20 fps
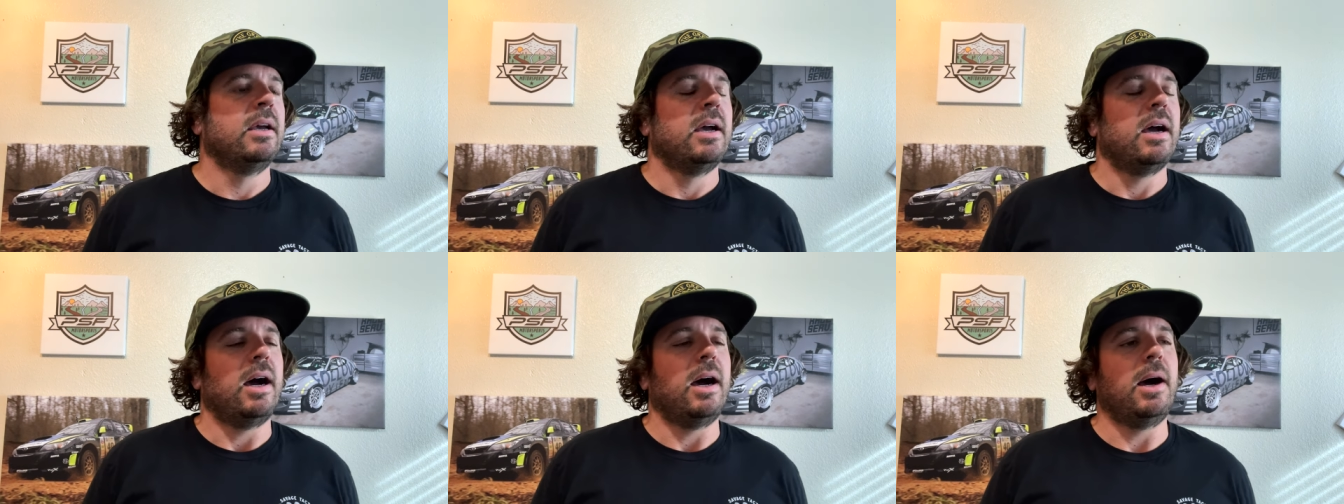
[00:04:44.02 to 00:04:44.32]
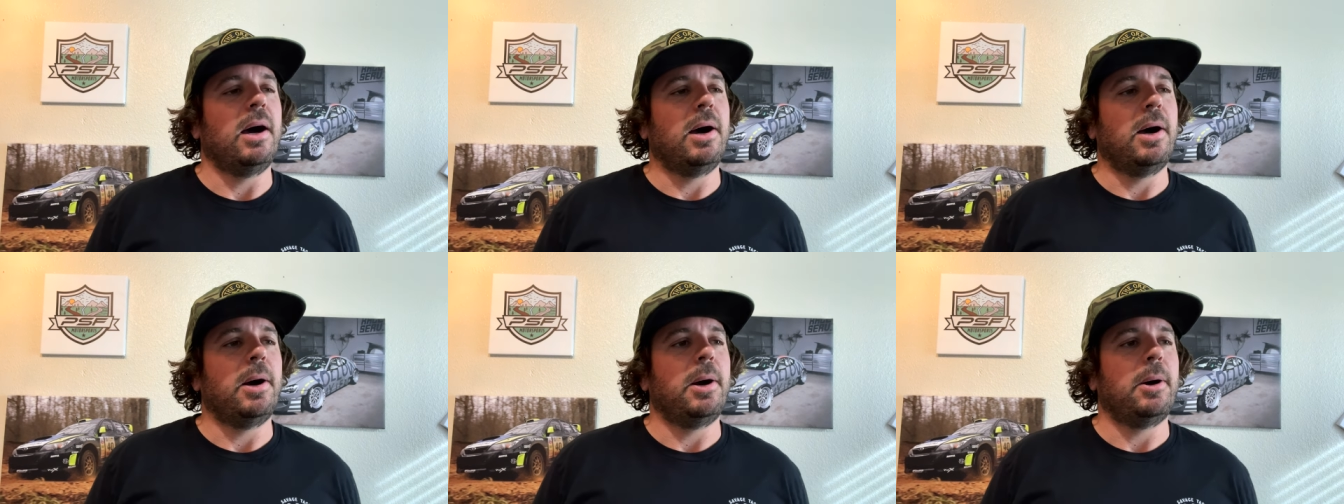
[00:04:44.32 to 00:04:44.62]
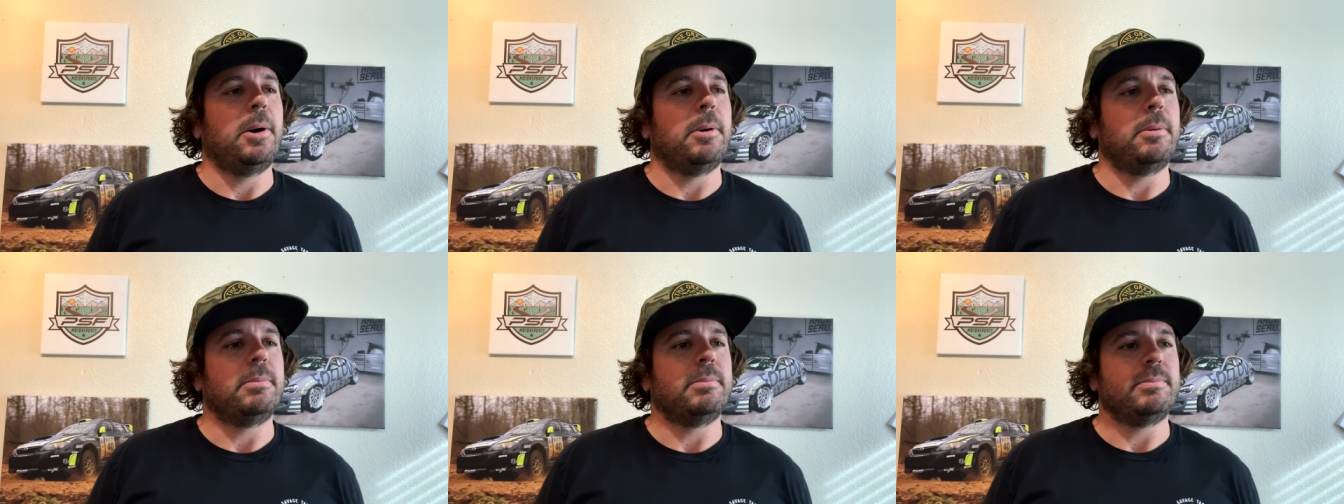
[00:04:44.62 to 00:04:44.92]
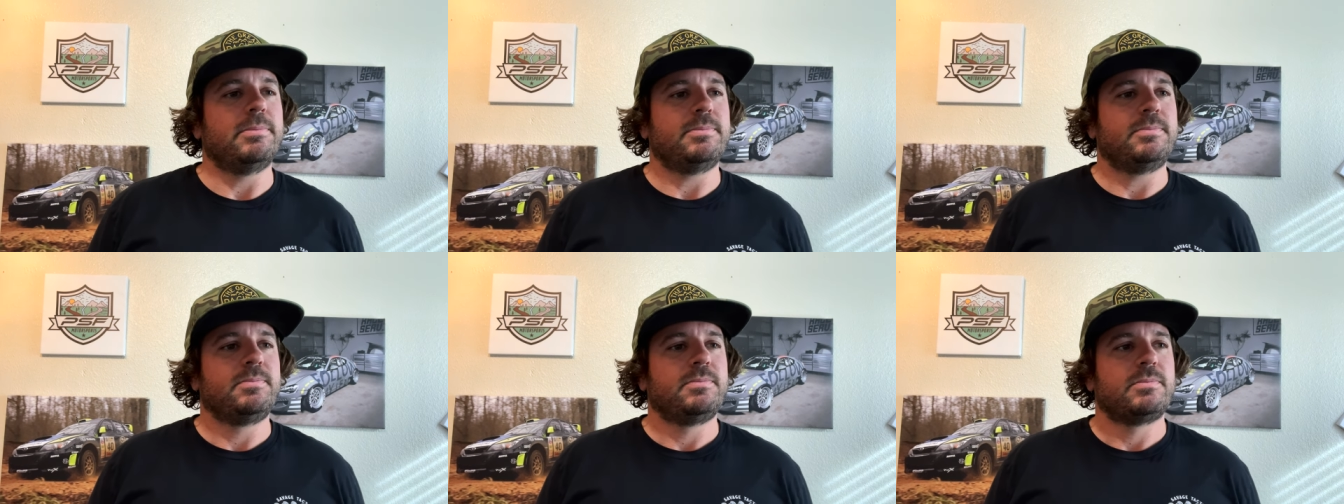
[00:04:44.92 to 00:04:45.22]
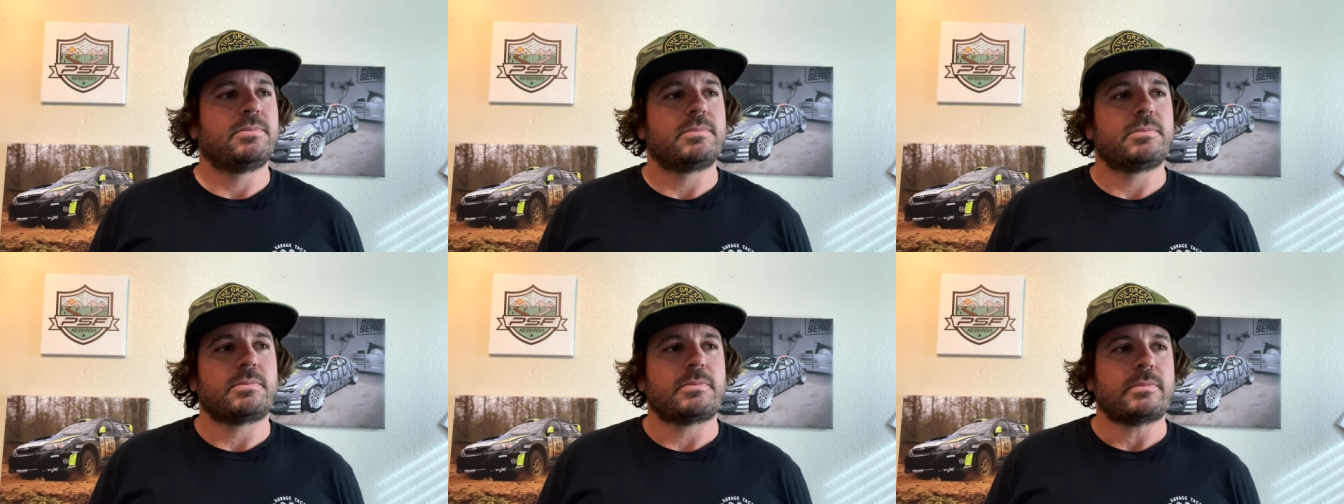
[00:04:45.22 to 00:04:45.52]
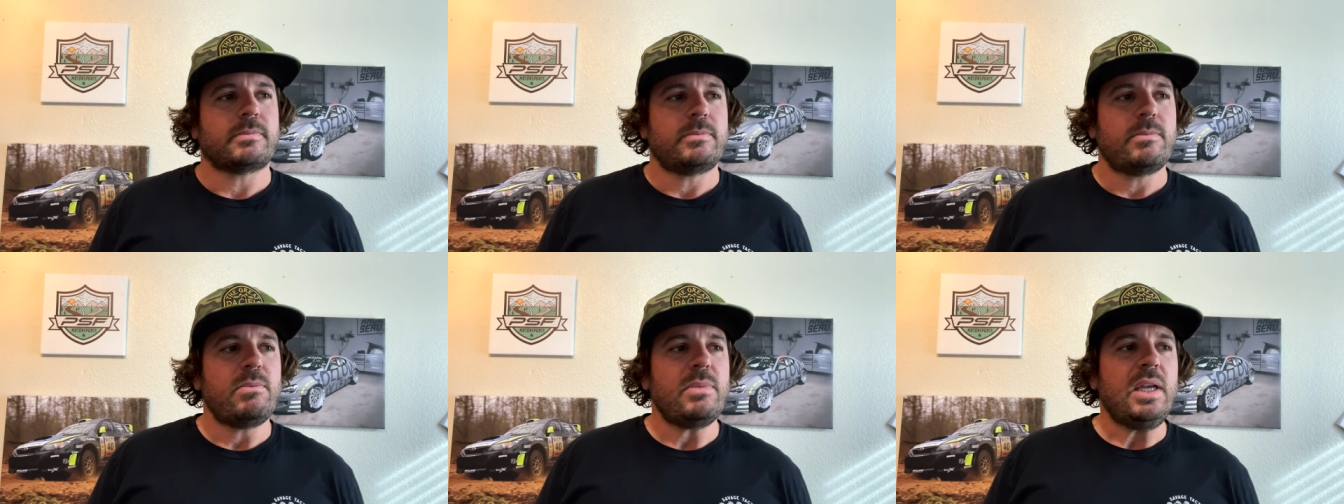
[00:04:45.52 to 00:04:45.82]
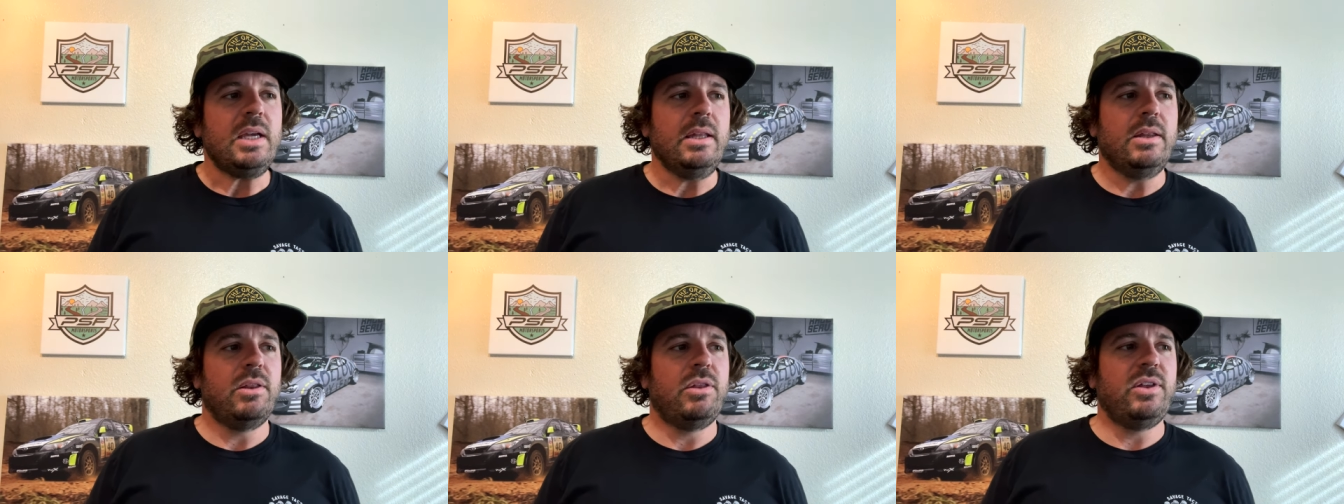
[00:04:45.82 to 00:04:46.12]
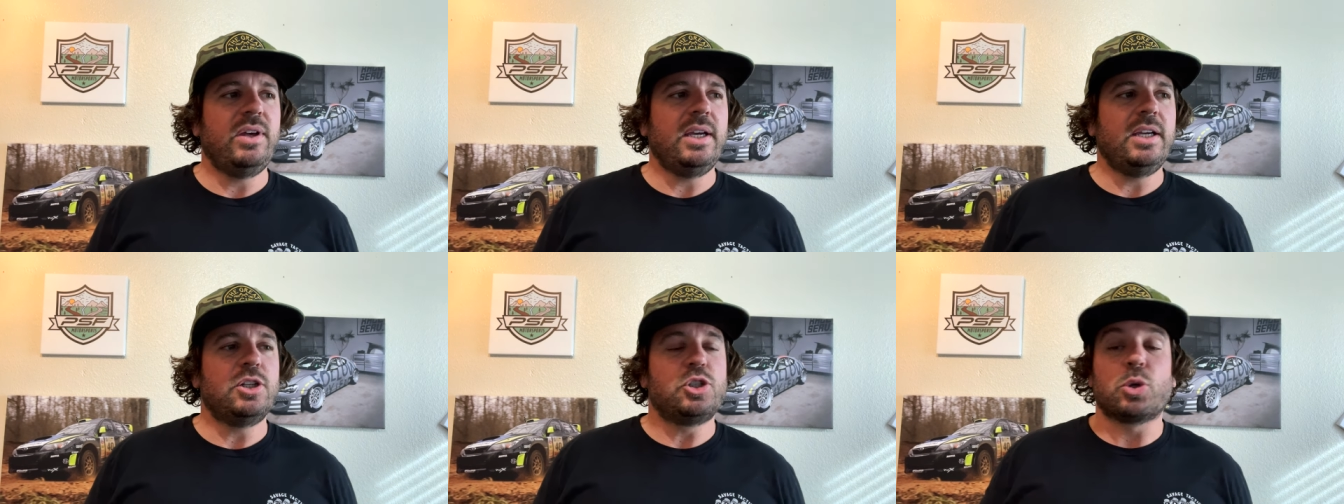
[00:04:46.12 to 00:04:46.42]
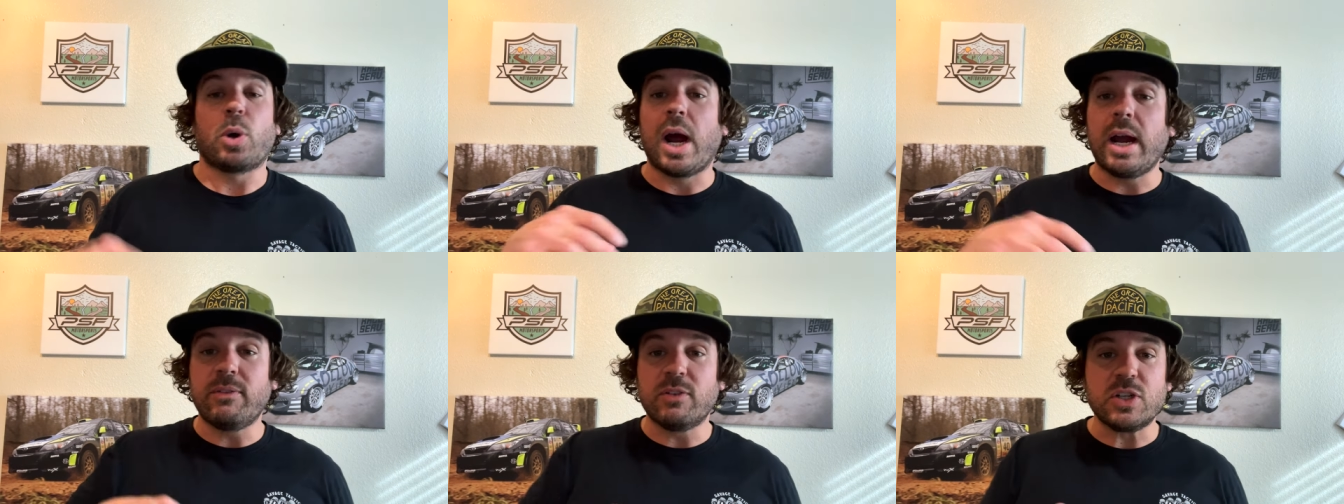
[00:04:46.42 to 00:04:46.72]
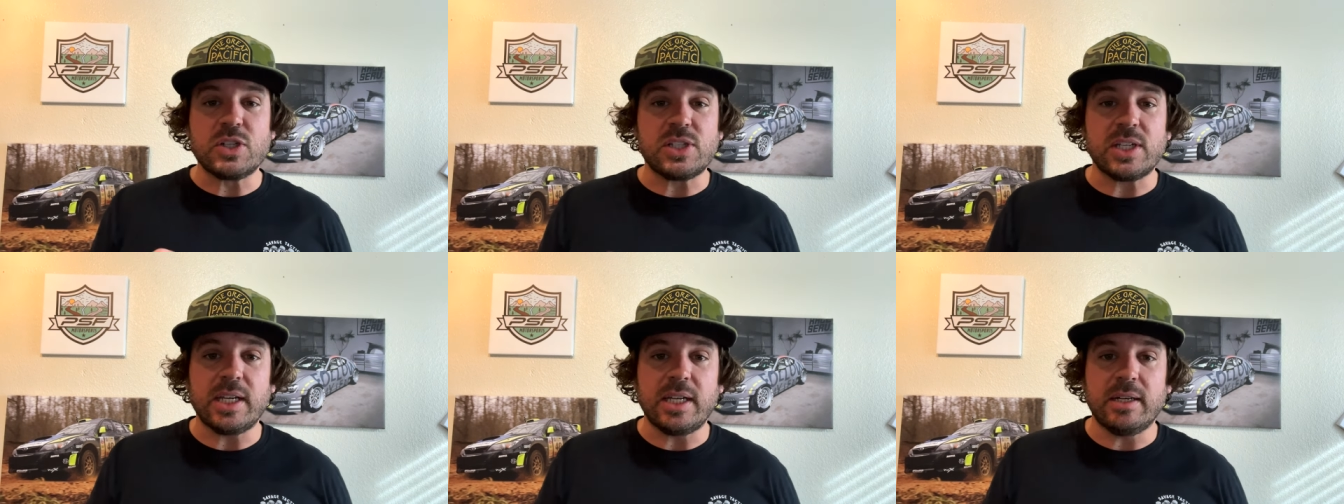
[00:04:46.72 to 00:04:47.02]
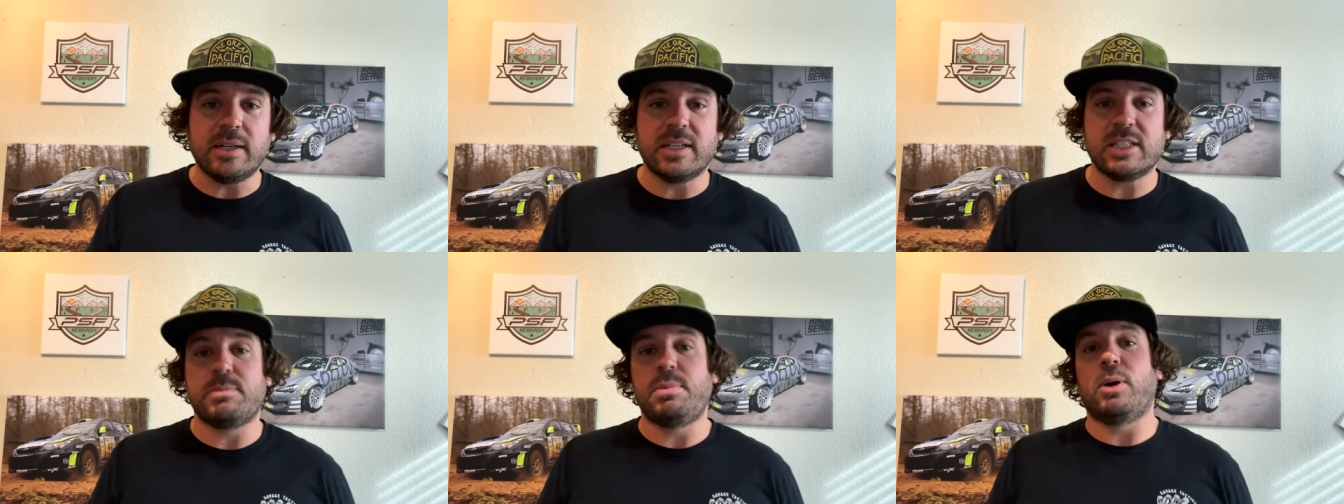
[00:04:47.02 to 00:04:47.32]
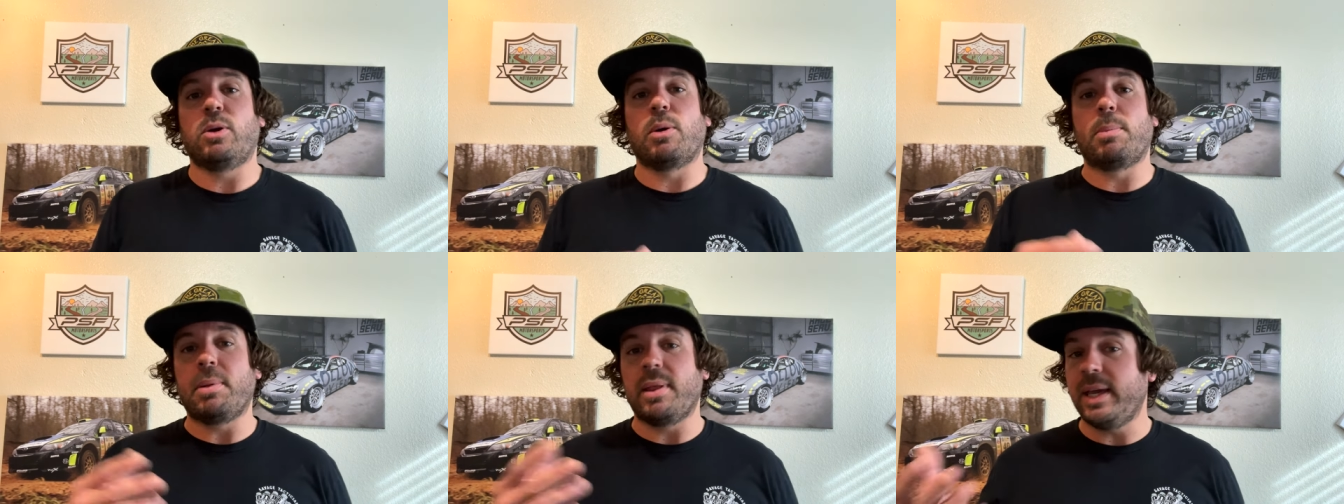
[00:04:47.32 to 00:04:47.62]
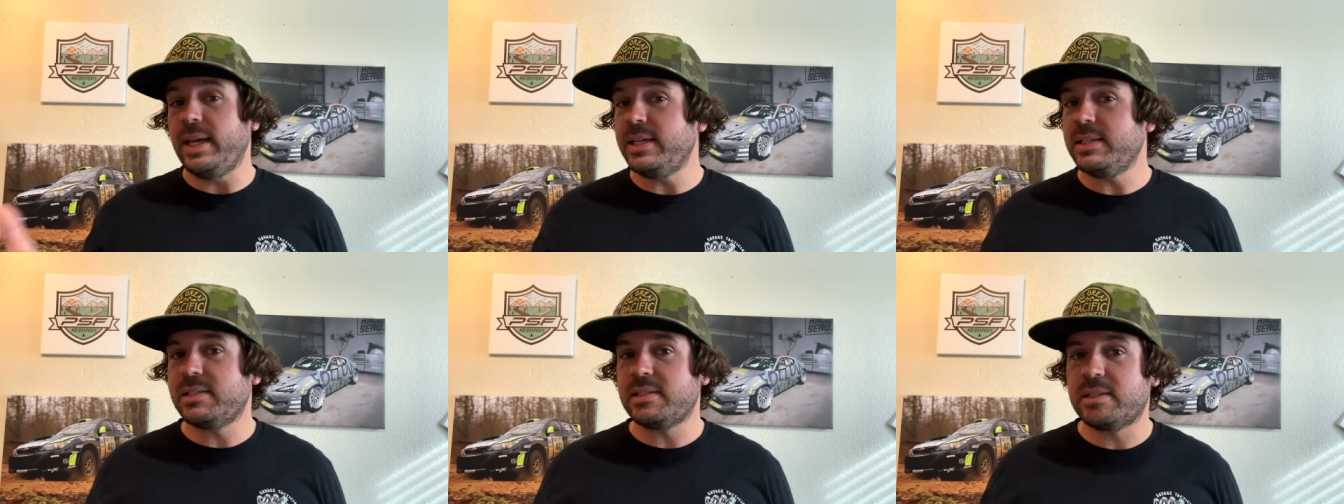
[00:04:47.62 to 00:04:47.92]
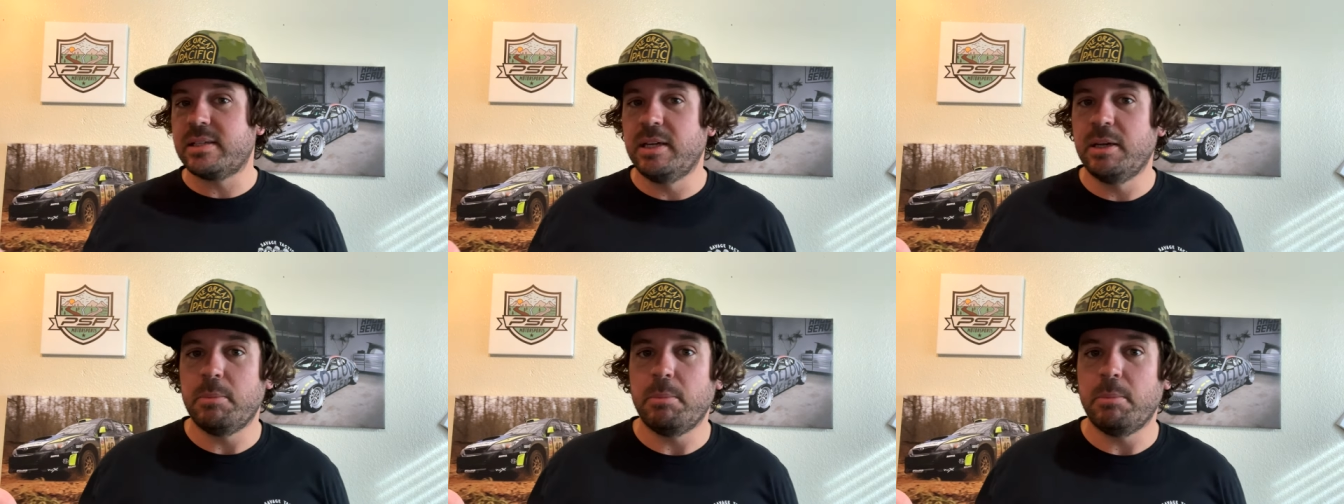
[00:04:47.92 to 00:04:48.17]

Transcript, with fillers: Um, the driver seat has been replaced